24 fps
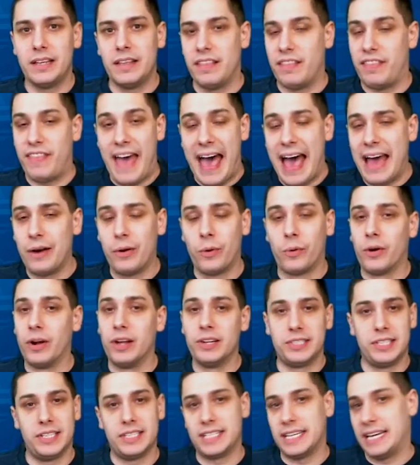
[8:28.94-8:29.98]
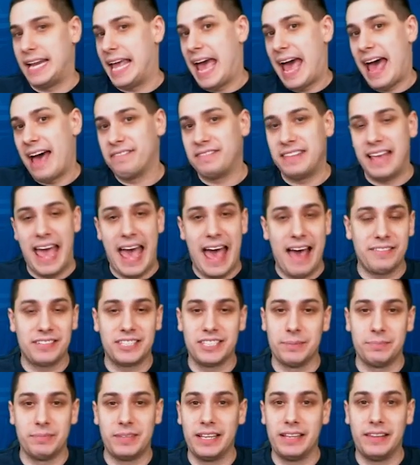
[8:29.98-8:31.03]
That, or else it's going to have to have
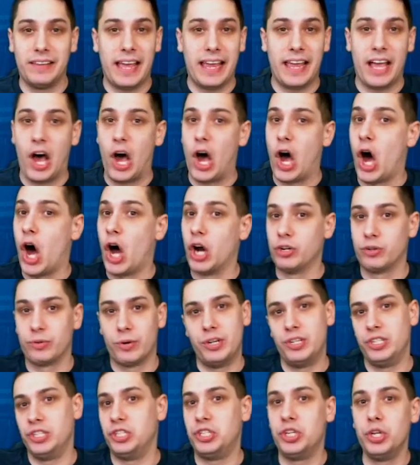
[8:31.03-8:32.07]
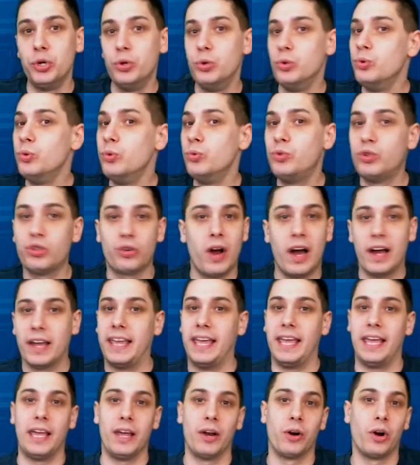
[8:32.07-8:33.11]
something like 102
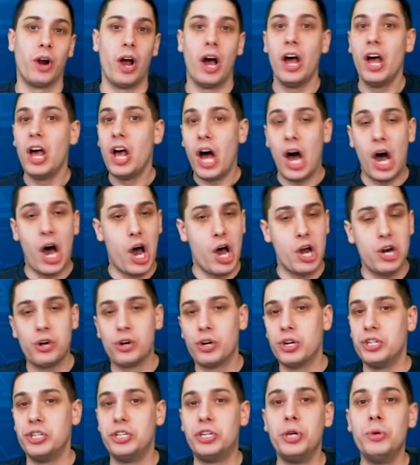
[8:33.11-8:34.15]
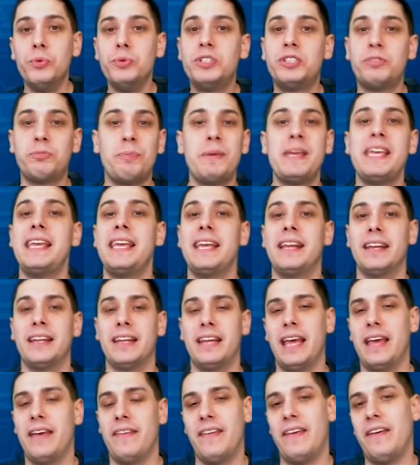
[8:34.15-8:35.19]
trucking or 102 speed.
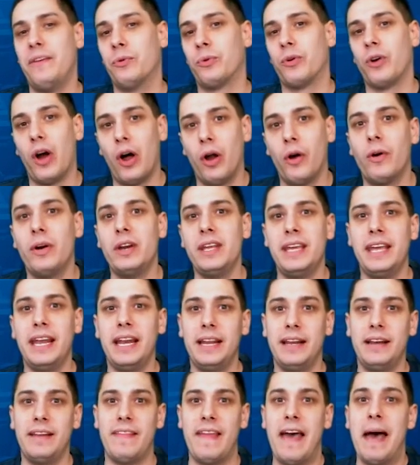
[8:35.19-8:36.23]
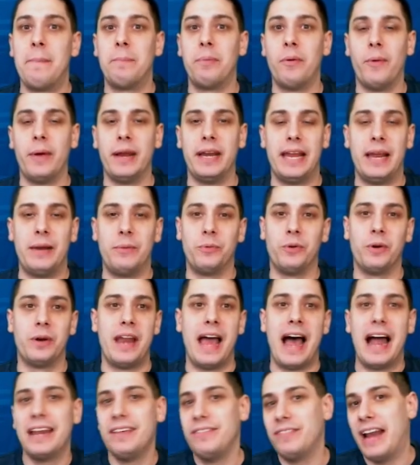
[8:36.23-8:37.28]
And then we're already getting to that point, and we're
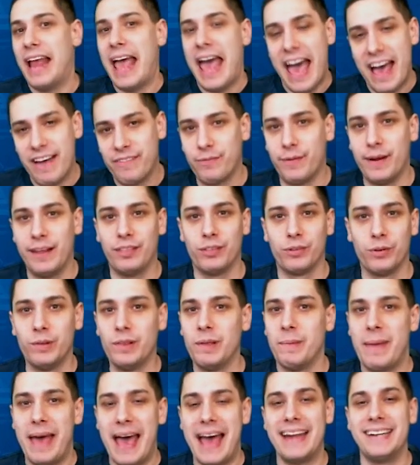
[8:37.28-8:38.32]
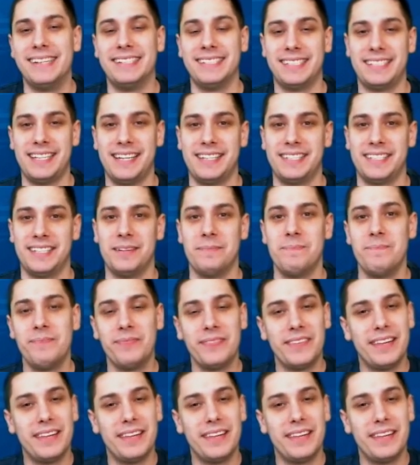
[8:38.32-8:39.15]
not even halfway through the Madden season.